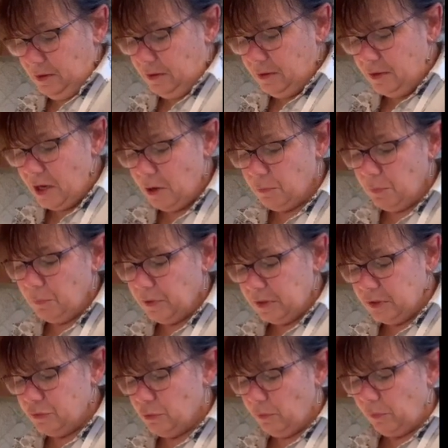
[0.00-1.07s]
Now what we're gonna
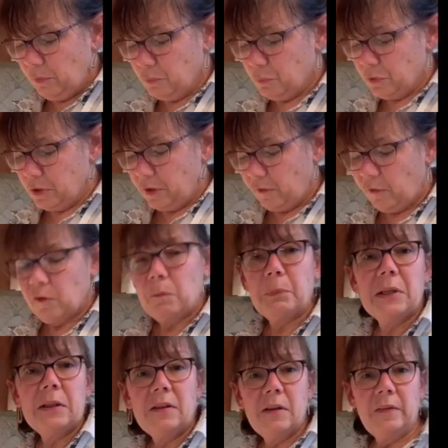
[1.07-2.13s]
do is we're gonna
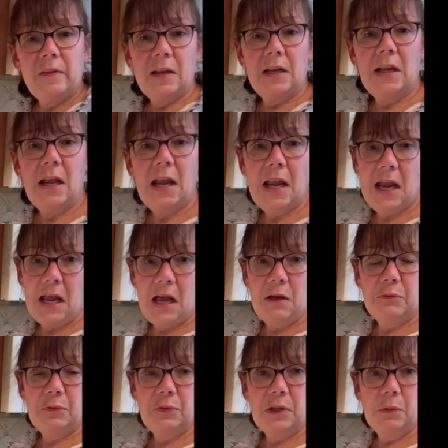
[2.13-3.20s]
split this in half,
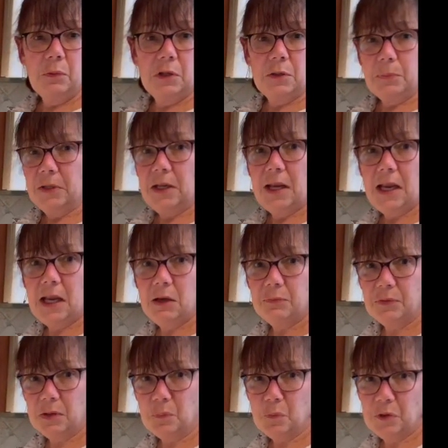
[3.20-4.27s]
and we're gonna put half
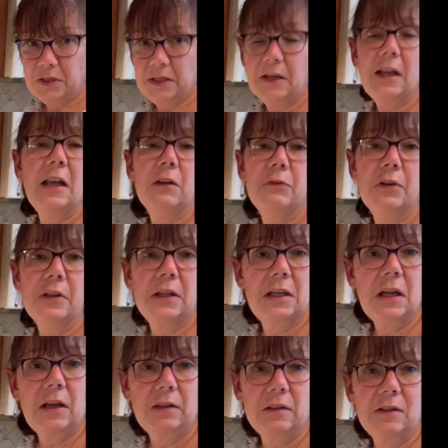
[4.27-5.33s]
on one and half on the
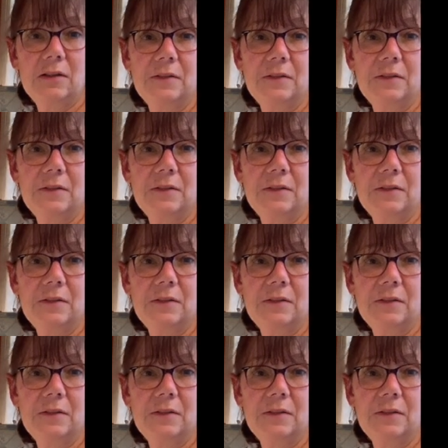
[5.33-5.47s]
other.